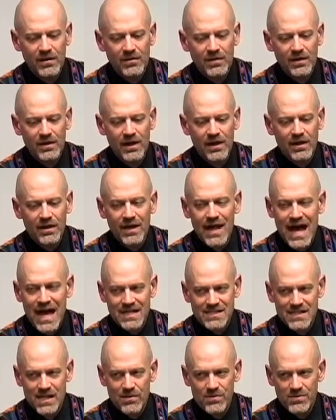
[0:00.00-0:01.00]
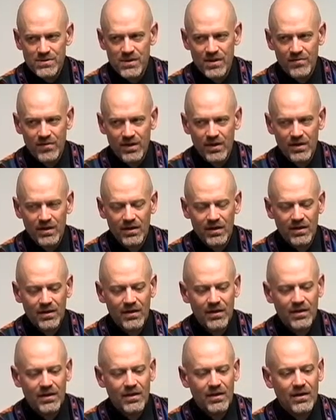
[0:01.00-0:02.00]
uh, in a class I was giving
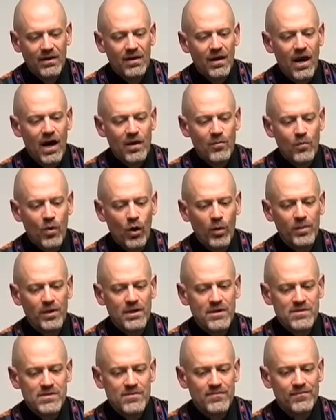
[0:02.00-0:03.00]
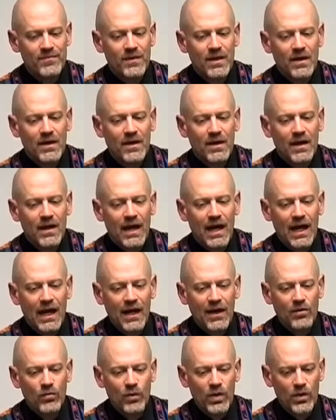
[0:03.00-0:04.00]
on Mormonism,
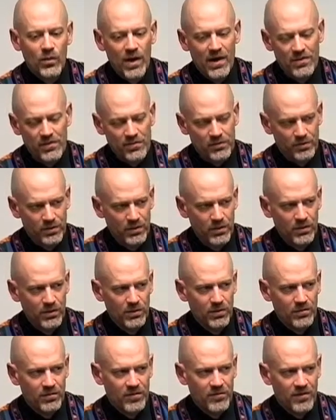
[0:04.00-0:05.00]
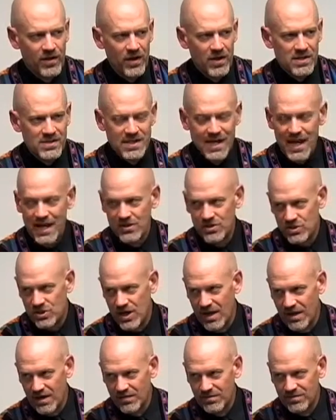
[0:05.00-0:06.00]
and we went through the various
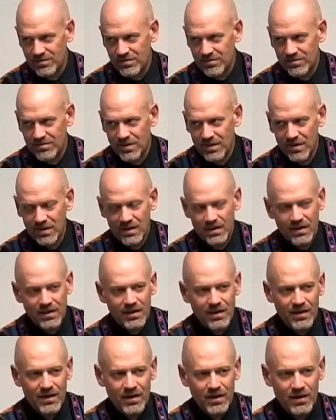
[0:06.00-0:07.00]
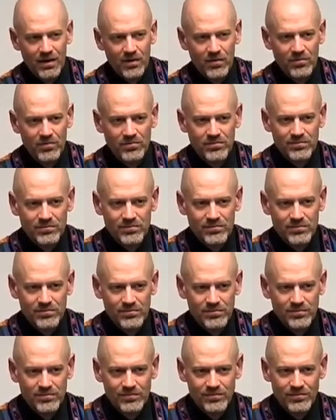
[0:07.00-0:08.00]
handshakes. Um,
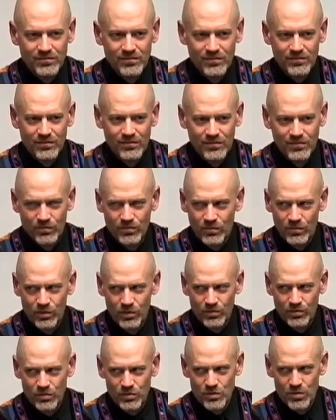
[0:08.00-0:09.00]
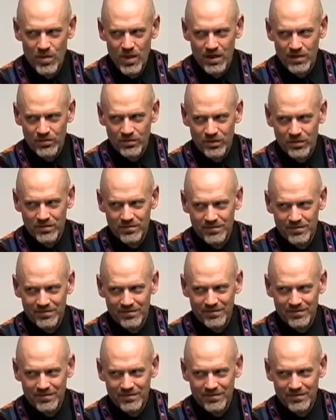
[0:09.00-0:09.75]
would, would you mind if we?